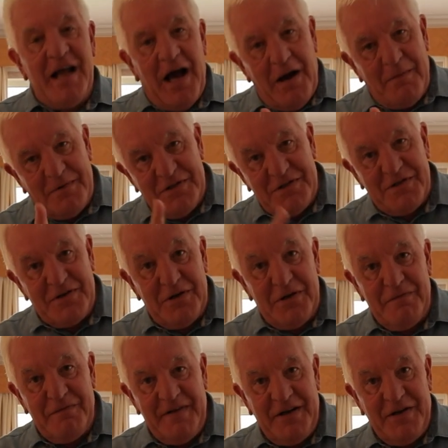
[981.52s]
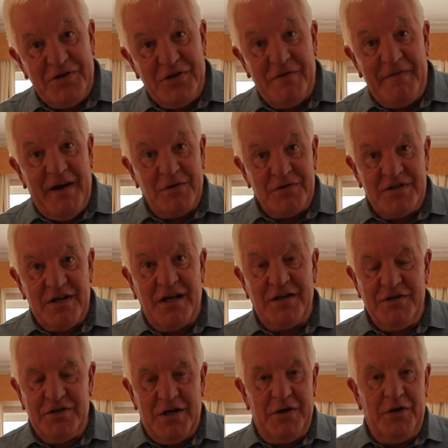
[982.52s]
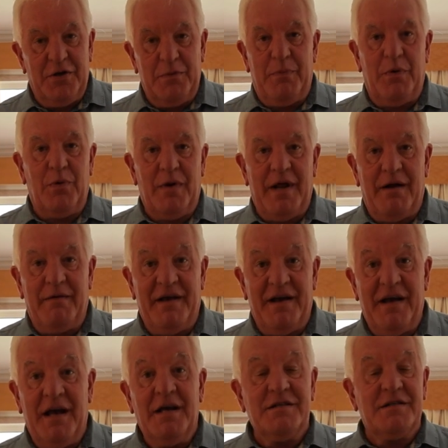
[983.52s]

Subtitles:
I'm just going to finish off outside and show you the pool area.